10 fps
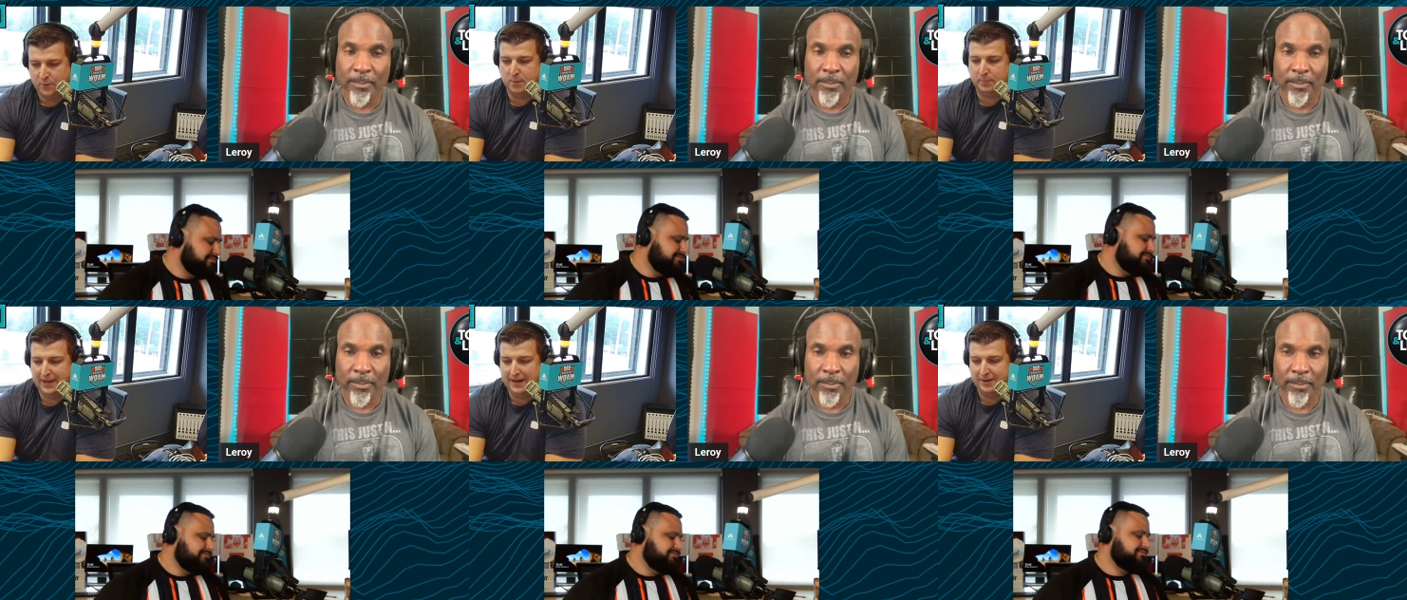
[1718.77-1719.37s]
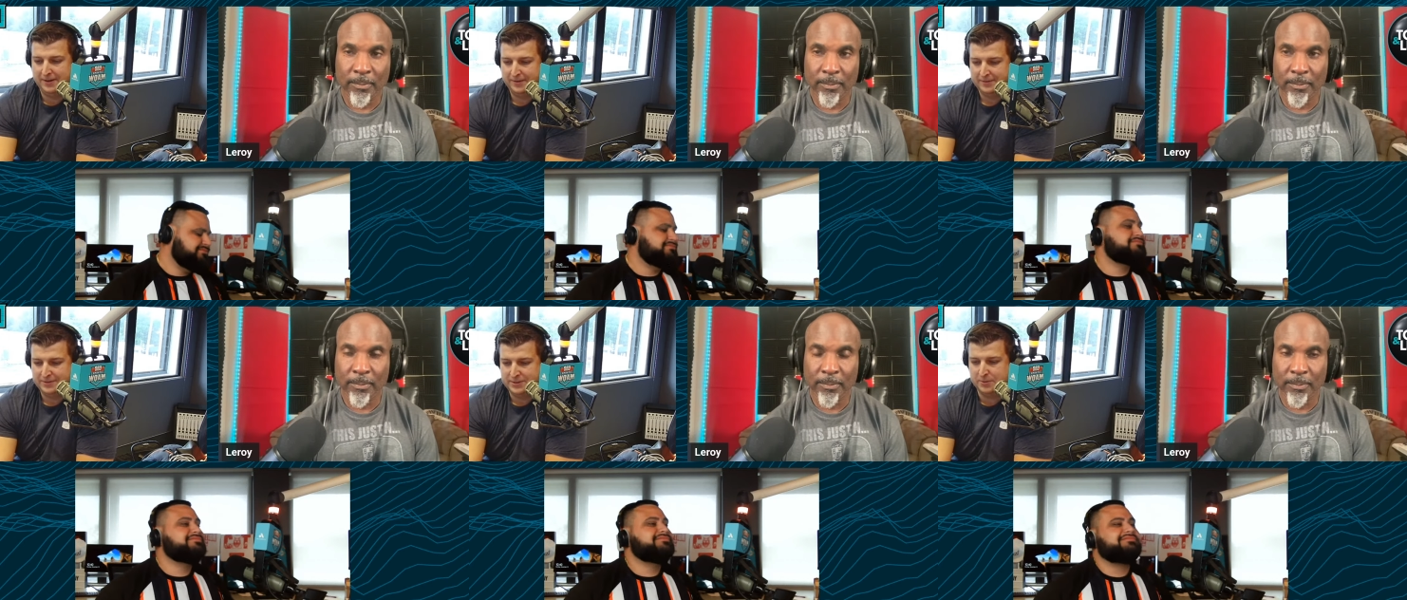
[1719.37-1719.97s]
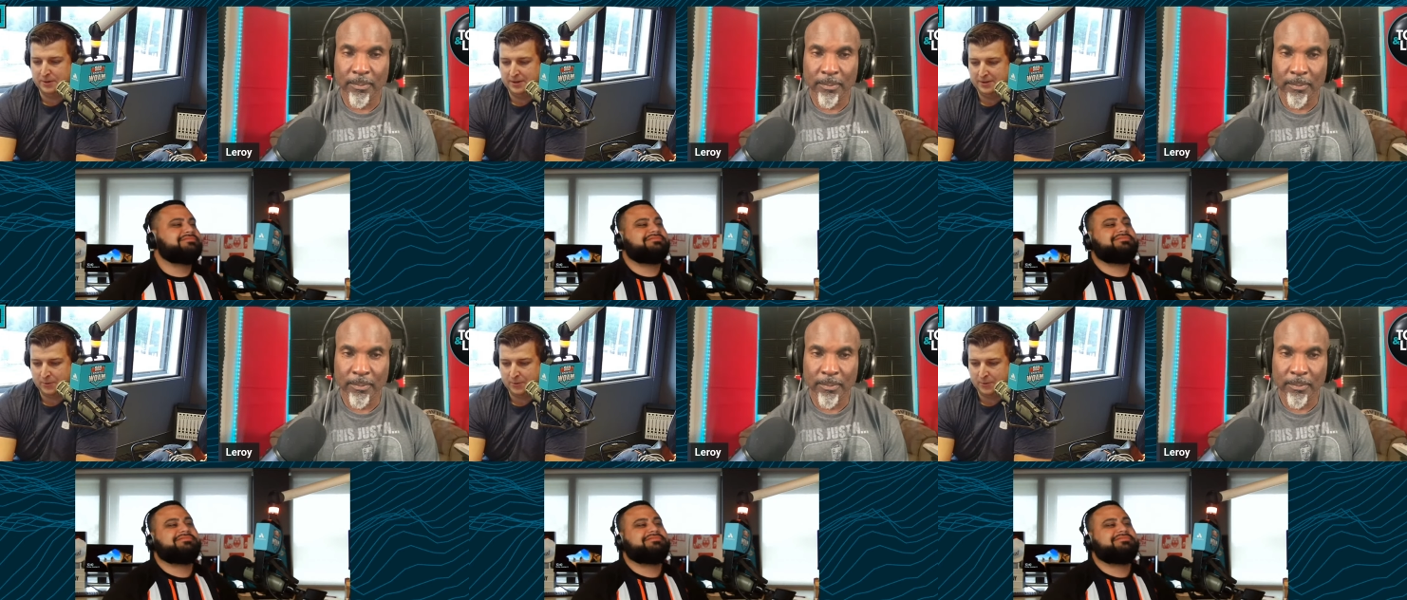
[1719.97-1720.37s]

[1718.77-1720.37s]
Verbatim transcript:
Speaker 1: former player, to a